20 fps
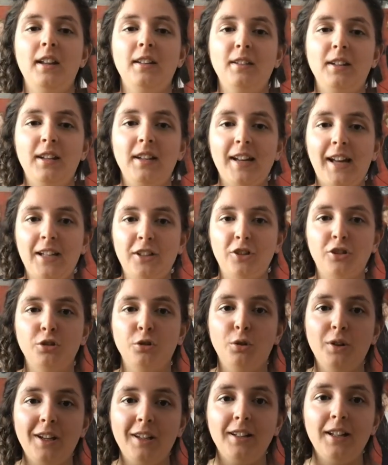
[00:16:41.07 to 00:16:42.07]
in the last
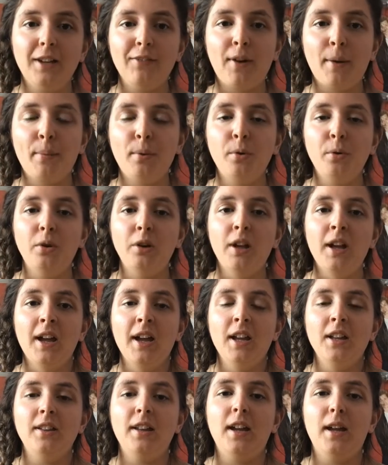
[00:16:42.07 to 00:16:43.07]
show in Liverpool
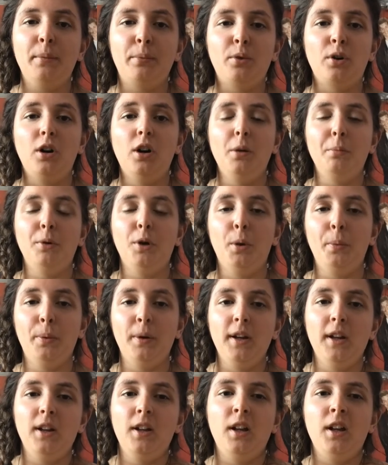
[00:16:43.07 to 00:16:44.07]
they brought him up
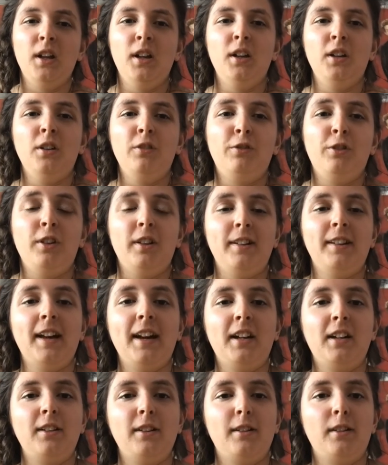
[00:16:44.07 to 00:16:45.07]
for the
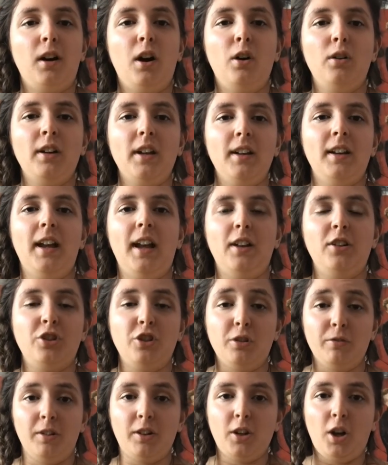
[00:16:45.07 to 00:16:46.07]
second song, and then
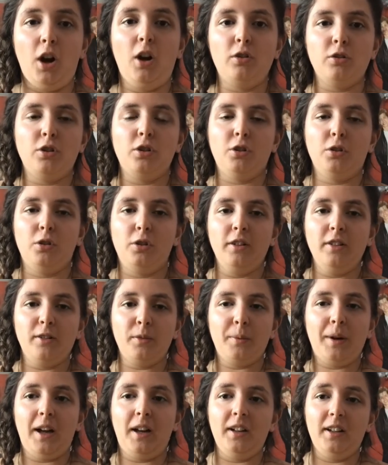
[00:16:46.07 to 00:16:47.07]
during the encore
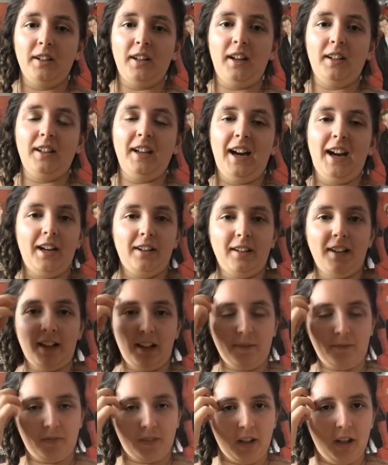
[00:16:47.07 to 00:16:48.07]
as well. And then you had
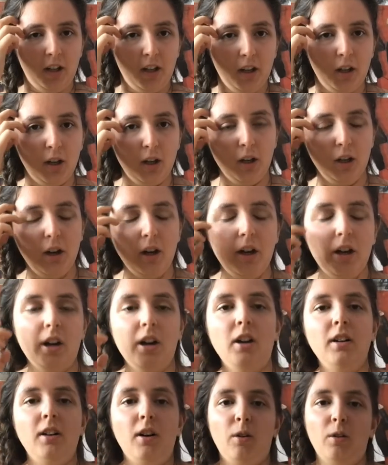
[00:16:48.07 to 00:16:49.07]
like
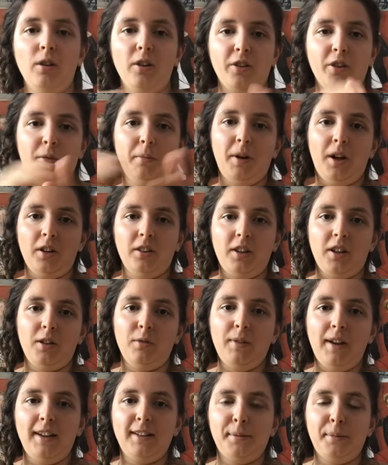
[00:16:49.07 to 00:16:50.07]
all of them on
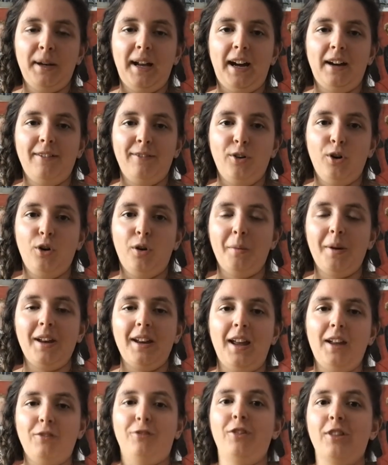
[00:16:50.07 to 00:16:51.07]
the raised platform,
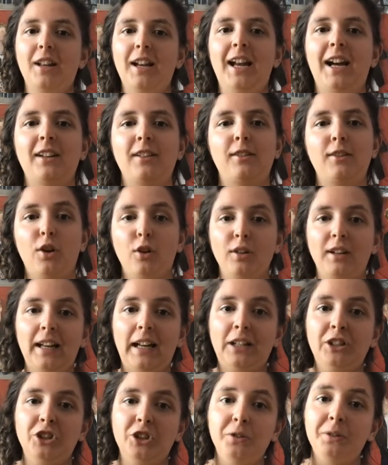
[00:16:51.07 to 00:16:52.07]
and then for the last song,
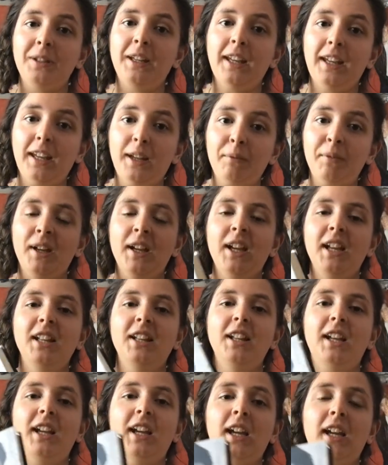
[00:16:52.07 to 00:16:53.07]
Glad You Came,
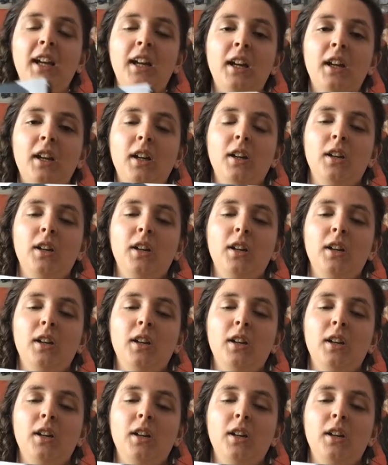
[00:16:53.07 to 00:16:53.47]
the